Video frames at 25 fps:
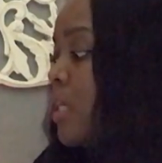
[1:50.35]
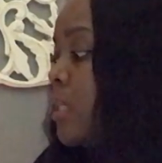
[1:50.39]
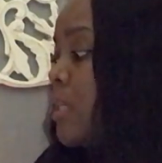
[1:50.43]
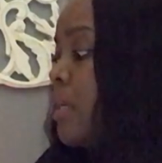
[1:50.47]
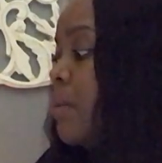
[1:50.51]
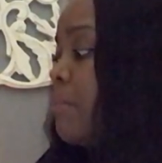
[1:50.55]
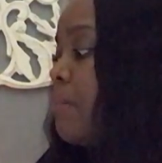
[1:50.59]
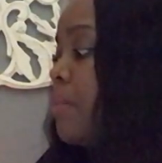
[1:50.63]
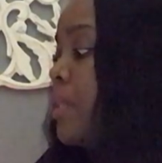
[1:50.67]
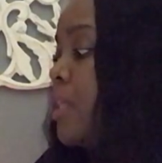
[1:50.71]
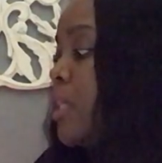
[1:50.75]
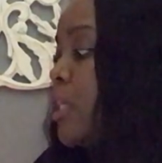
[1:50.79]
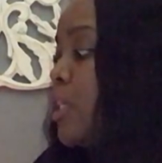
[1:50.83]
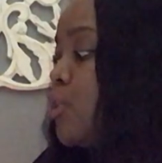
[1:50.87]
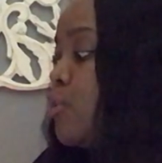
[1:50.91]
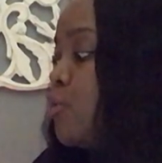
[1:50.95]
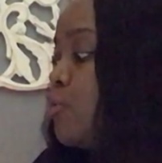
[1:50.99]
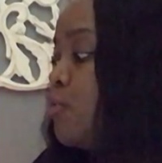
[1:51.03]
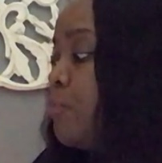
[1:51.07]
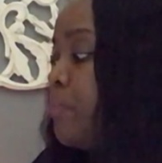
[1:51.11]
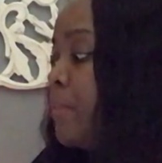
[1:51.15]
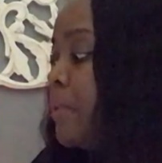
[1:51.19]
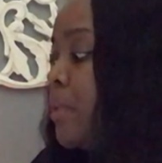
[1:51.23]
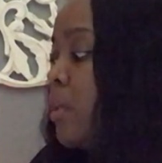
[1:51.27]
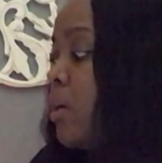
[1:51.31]
Something that
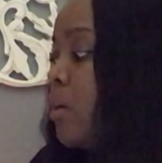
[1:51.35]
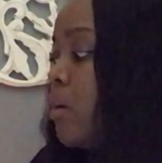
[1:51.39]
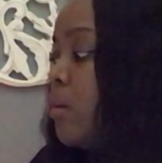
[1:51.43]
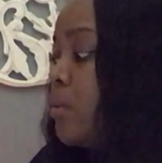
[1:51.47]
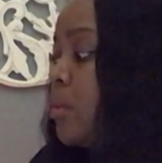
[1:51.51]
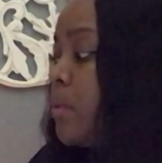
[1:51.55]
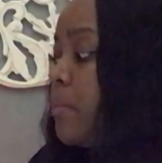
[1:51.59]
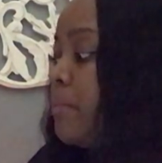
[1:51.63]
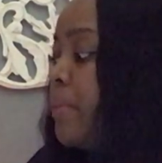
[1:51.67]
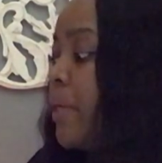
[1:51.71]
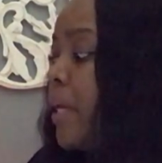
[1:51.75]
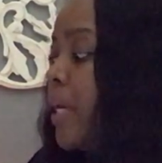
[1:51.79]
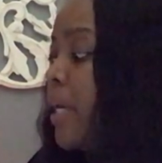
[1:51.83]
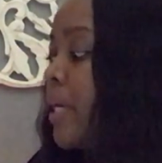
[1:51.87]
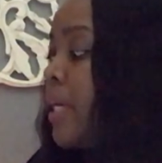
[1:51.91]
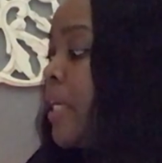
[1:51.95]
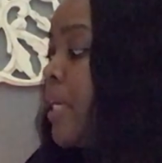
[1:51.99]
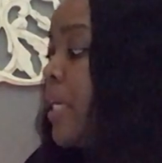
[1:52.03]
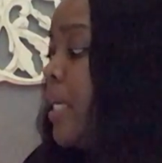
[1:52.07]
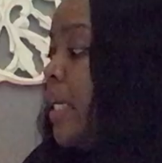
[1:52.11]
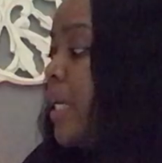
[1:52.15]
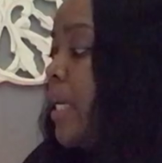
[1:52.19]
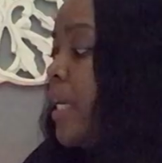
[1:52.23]
you've been holding back,